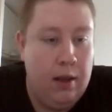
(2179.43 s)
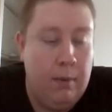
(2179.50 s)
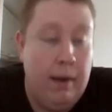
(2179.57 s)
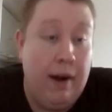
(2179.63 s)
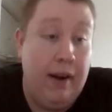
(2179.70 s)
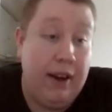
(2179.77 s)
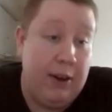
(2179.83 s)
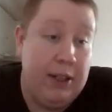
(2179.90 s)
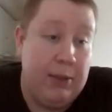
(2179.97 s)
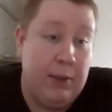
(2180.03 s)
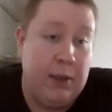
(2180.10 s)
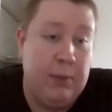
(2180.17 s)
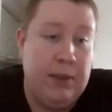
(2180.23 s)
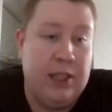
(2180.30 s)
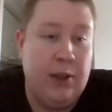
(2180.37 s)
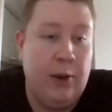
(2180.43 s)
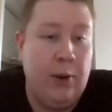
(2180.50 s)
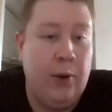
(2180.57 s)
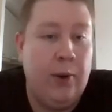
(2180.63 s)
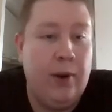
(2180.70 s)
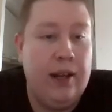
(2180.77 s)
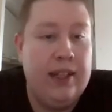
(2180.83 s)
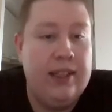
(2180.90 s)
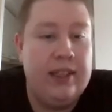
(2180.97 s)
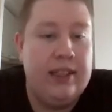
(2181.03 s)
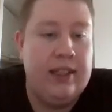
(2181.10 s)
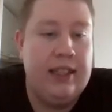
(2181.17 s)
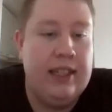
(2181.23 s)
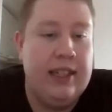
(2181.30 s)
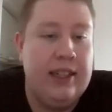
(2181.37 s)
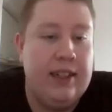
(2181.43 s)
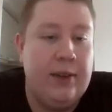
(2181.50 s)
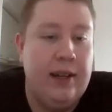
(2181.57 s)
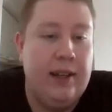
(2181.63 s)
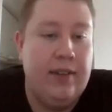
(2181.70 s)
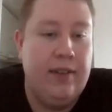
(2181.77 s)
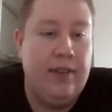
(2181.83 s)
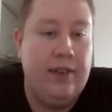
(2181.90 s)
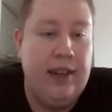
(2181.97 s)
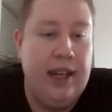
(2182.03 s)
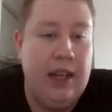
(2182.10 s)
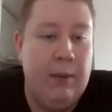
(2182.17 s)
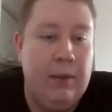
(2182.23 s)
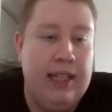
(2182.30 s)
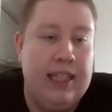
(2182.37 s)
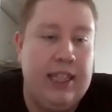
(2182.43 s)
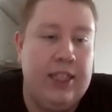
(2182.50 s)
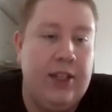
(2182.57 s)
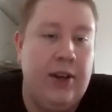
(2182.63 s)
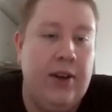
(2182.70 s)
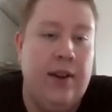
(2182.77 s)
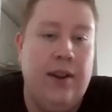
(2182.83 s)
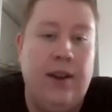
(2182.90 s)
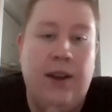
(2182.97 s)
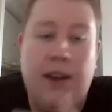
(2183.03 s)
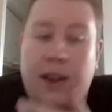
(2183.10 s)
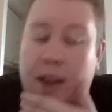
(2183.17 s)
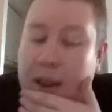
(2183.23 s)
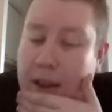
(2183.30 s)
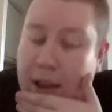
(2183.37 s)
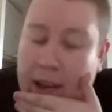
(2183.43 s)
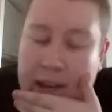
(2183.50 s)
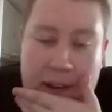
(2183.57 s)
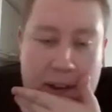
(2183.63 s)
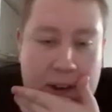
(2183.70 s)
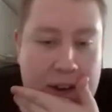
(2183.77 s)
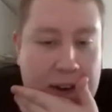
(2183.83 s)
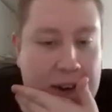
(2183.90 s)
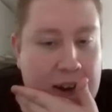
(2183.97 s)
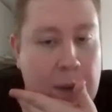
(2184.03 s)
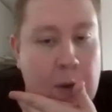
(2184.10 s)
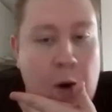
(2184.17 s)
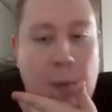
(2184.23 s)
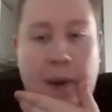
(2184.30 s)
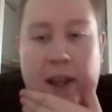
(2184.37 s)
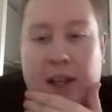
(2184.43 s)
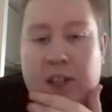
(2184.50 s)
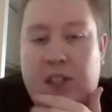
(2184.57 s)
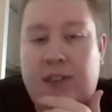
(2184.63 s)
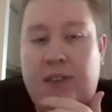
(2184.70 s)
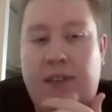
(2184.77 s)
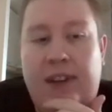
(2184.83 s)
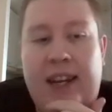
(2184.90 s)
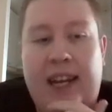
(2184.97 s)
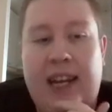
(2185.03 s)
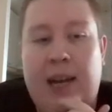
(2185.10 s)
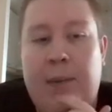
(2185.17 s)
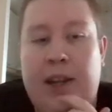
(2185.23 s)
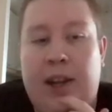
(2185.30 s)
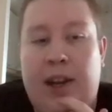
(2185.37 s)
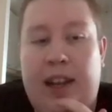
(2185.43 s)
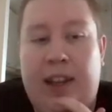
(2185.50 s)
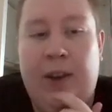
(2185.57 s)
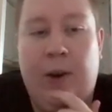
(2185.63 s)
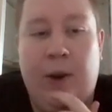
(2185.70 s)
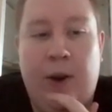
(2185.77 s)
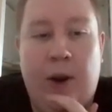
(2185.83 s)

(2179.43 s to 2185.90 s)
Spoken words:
Merry Christmas, Mr. Lawrence. Yeah, great film. This is a Obayashi film, The Little